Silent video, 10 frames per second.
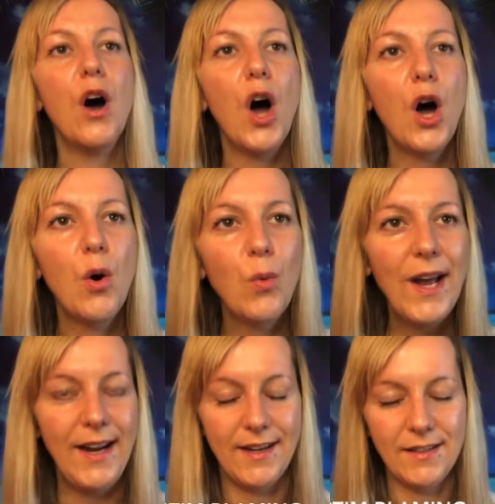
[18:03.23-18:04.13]

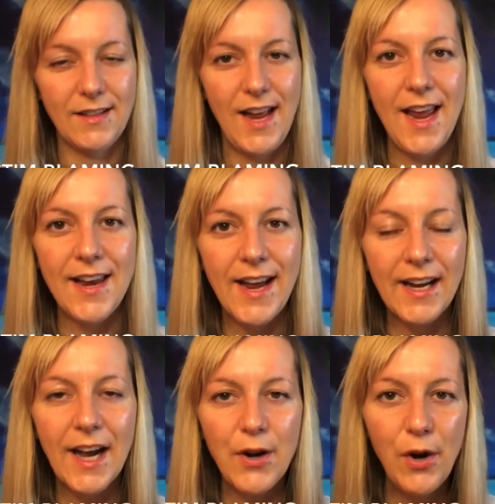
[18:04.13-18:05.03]
away, and I
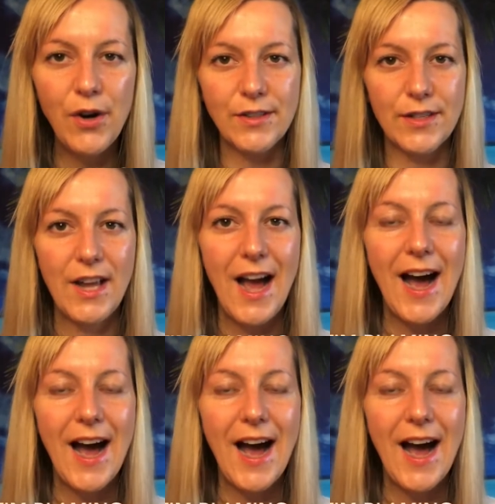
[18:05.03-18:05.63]
got hurt.